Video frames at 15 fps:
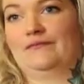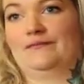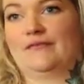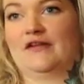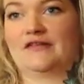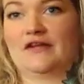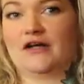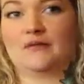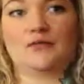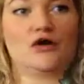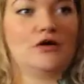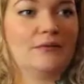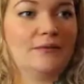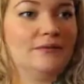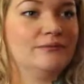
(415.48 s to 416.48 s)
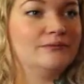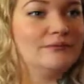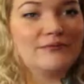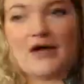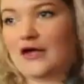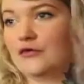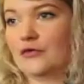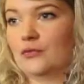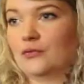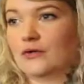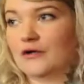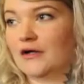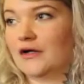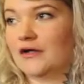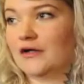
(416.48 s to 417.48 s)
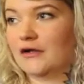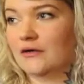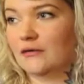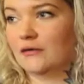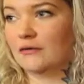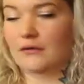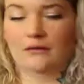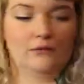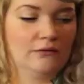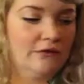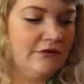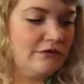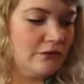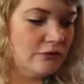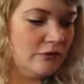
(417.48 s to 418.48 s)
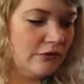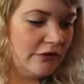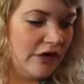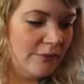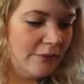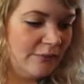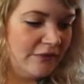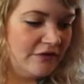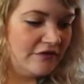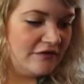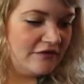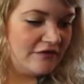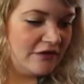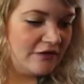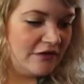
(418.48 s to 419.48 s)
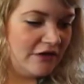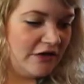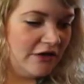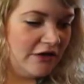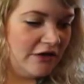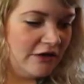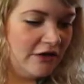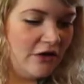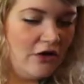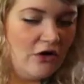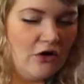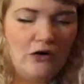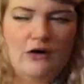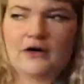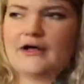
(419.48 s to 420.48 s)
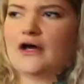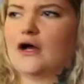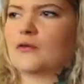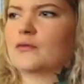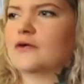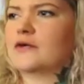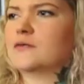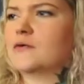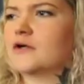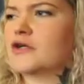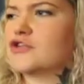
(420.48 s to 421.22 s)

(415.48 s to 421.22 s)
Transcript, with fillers: a single mom and I don't work kind of thing. Like, oh, that's cool. A couple minutes they start thinking, and, oh yeah, I really want to